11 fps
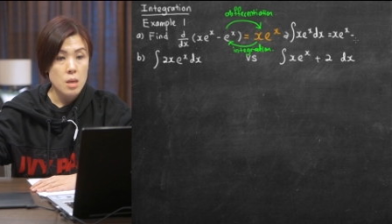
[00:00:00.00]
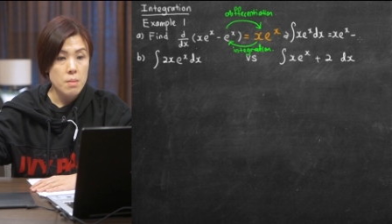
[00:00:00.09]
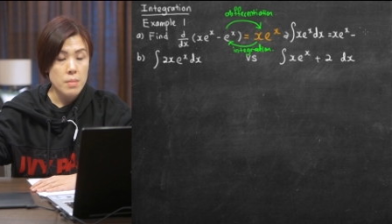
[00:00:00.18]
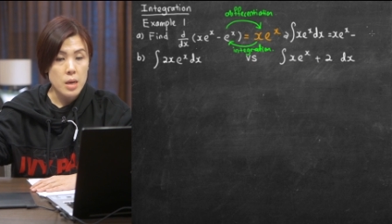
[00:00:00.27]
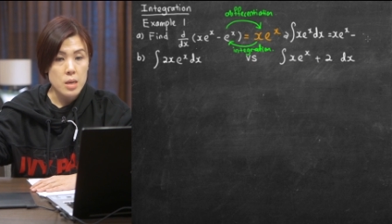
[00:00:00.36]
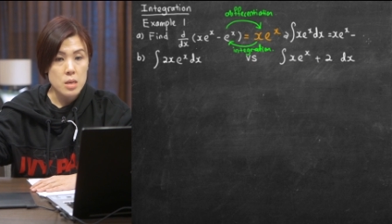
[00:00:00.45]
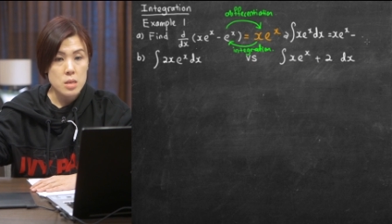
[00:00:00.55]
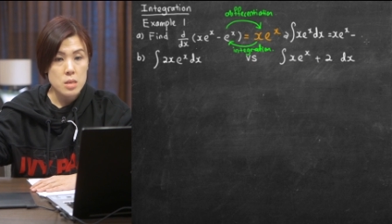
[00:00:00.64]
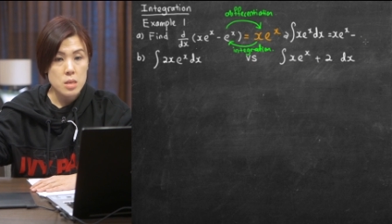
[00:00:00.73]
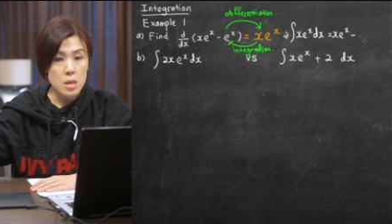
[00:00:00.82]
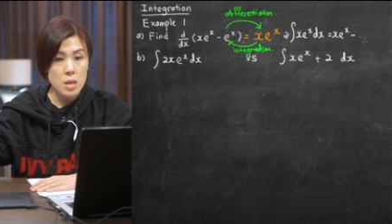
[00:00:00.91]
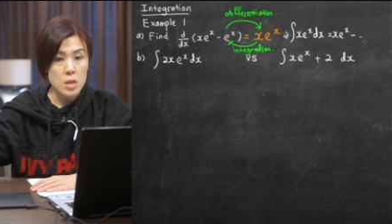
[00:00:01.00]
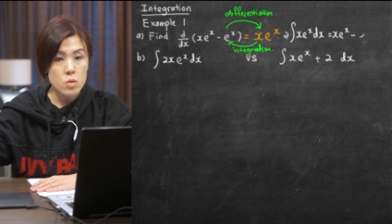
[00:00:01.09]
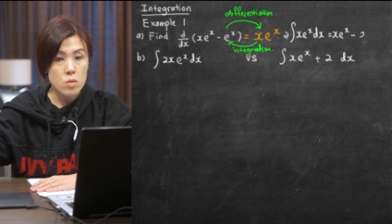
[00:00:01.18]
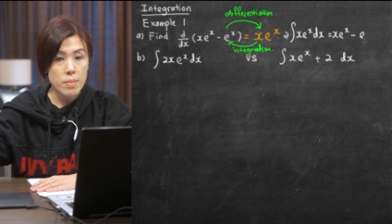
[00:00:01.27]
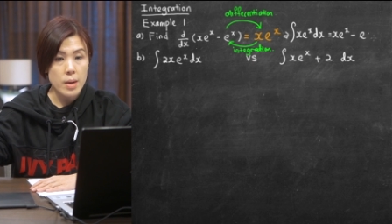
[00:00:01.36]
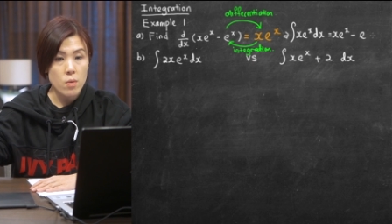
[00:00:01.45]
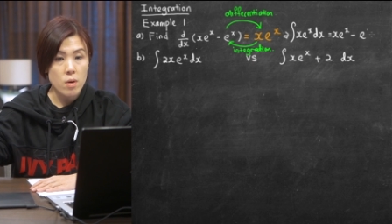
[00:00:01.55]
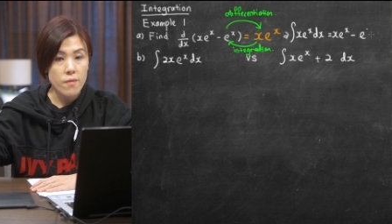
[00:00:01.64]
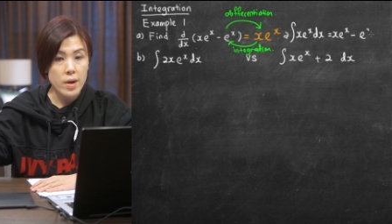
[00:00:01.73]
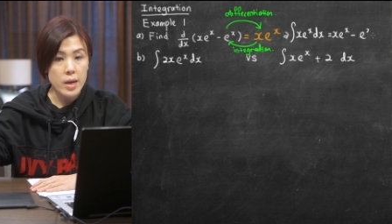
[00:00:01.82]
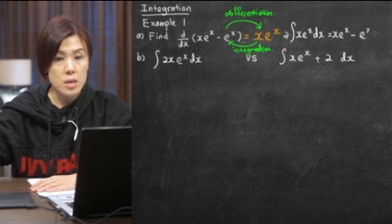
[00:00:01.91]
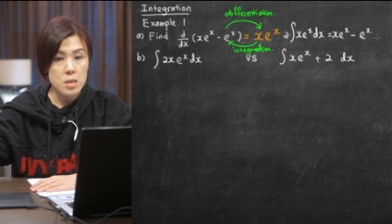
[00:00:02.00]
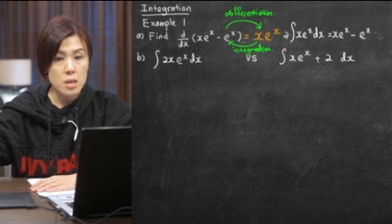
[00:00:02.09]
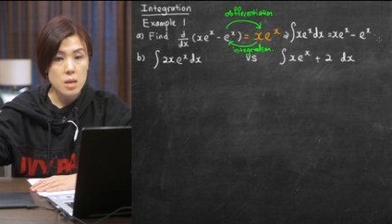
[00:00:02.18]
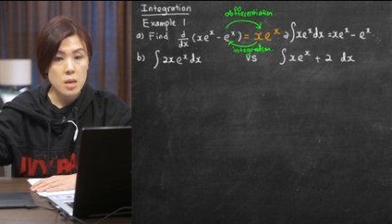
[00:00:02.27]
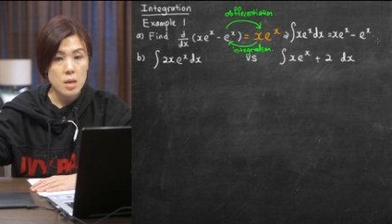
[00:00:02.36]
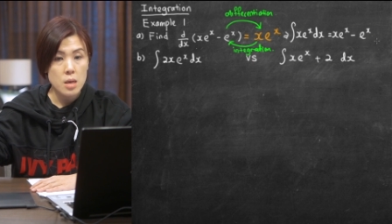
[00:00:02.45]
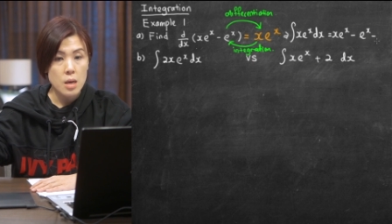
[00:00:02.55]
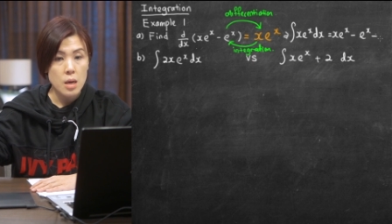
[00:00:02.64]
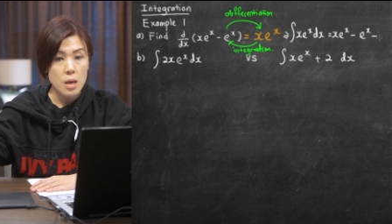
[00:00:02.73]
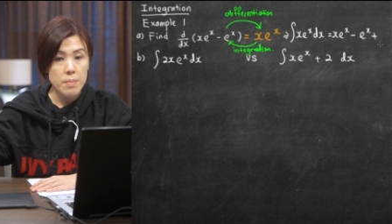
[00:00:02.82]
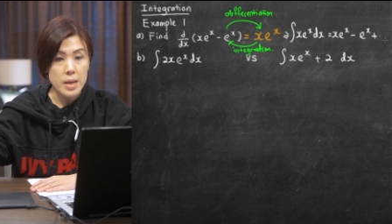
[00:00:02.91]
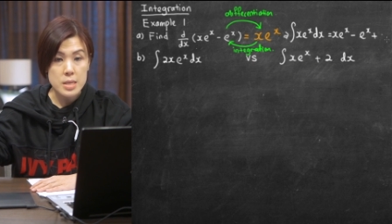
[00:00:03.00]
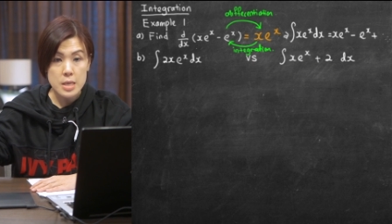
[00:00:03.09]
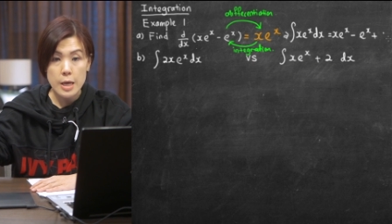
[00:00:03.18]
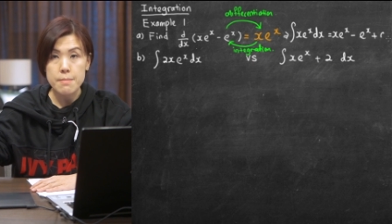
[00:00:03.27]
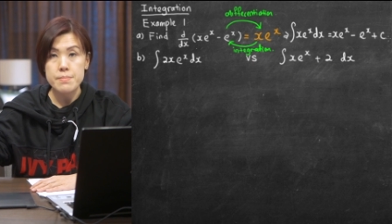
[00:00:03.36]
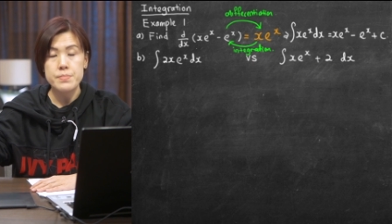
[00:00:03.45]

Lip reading: minus e to the power of x plus c.